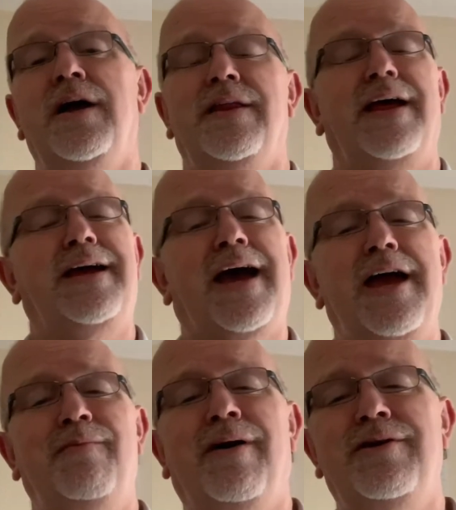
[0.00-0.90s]
They
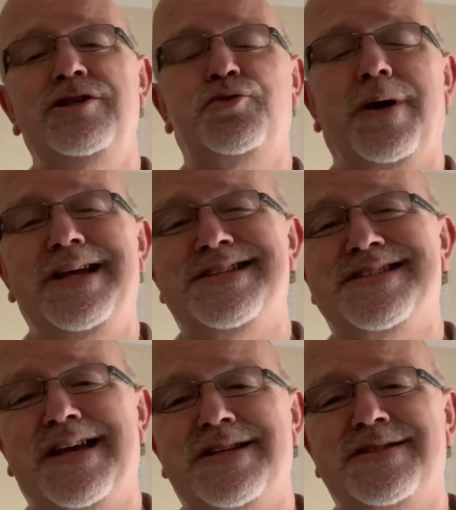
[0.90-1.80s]
came out in
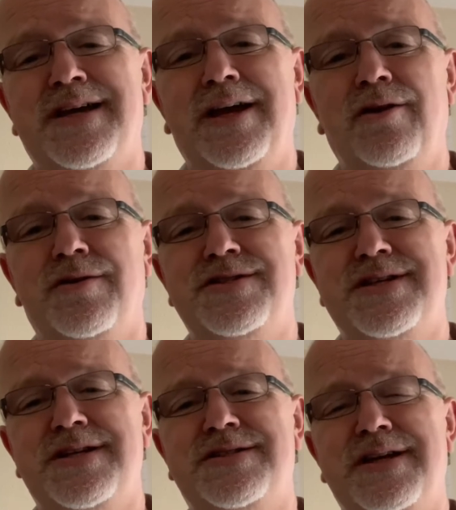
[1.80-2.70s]
2016 on a
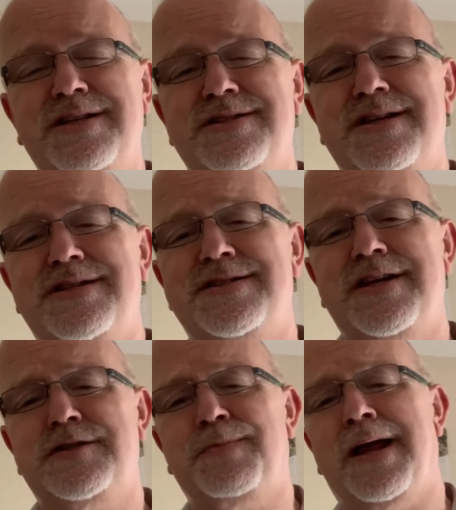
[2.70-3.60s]

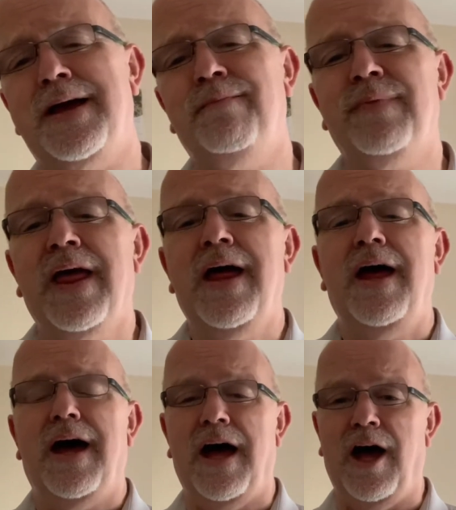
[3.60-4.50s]
1666 plate.
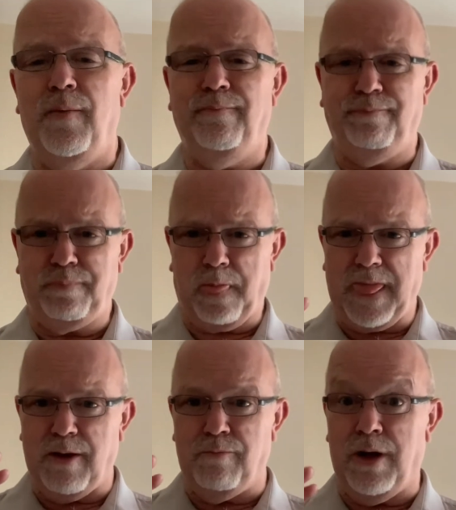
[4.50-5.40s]
Mine
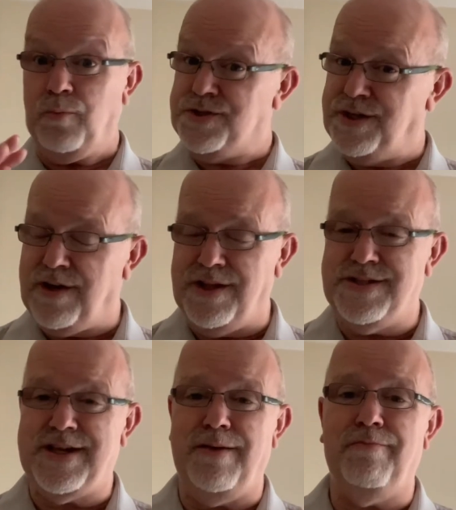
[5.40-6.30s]
was a
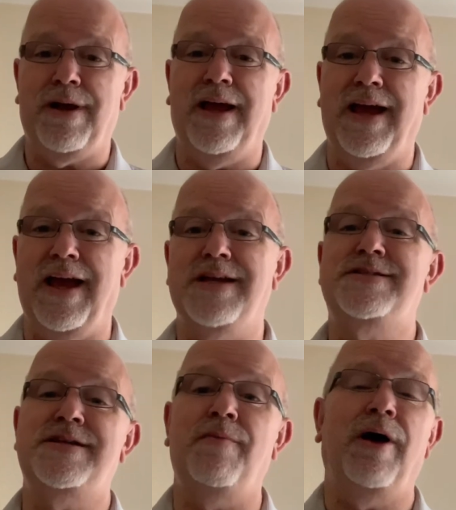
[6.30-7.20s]
19 plate X
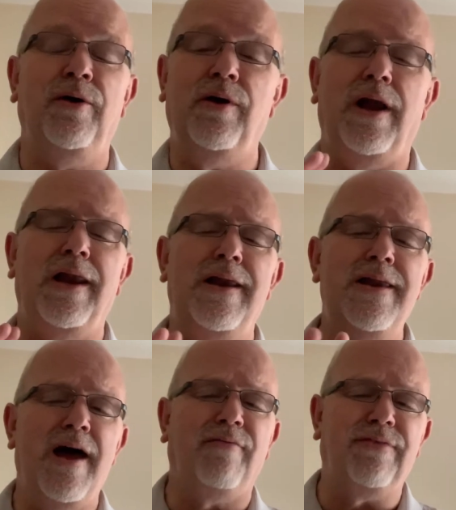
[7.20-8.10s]
demo.
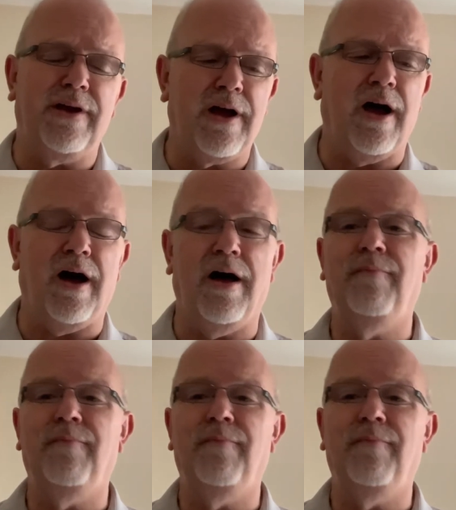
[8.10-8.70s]
Loved the car.